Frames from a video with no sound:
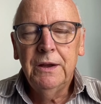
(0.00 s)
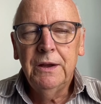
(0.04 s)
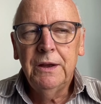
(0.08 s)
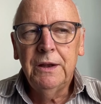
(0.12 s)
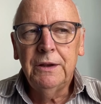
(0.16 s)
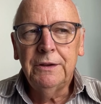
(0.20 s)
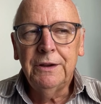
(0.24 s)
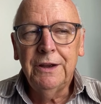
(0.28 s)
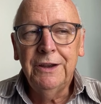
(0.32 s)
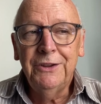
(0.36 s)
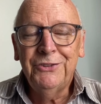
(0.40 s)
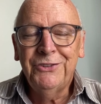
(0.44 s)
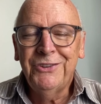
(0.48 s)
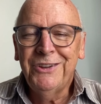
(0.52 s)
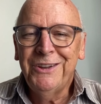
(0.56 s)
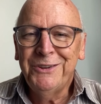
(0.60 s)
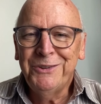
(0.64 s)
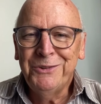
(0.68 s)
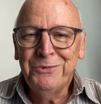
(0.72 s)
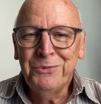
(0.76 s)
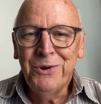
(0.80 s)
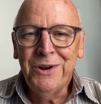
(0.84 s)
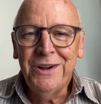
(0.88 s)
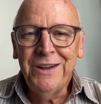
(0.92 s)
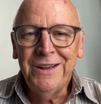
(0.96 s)
And I
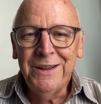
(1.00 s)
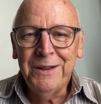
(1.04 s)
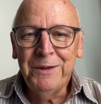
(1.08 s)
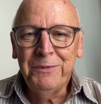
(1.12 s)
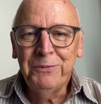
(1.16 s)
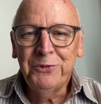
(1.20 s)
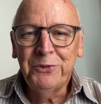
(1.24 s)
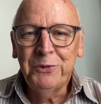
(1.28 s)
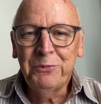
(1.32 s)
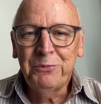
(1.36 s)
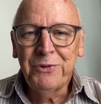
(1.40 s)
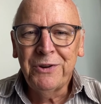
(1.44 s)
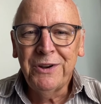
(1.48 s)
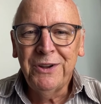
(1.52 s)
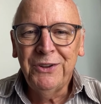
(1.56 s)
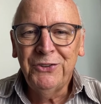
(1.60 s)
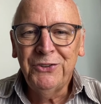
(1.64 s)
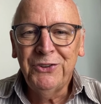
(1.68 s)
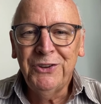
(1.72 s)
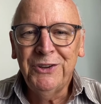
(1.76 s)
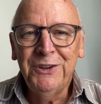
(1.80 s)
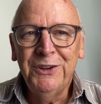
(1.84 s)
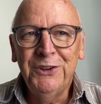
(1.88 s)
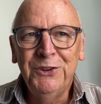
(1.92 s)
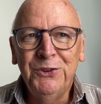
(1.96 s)
said, "Why? I'm surprised
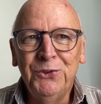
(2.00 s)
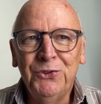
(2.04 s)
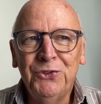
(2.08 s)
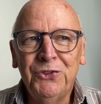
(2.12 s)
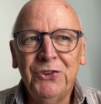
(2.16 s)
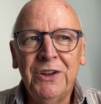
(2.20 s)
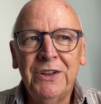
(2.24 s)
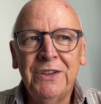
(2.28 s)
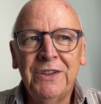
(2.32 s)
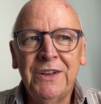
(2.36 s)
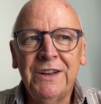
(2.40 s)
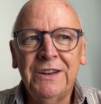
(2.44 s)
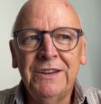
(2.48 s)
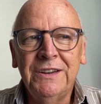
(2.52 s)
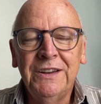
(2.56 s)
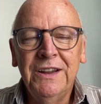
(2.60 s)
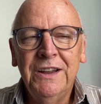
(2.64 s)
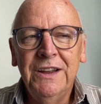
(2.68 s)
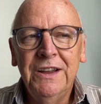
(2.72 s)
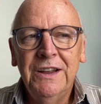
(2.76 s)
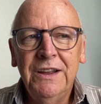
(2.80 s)
to hear you say that."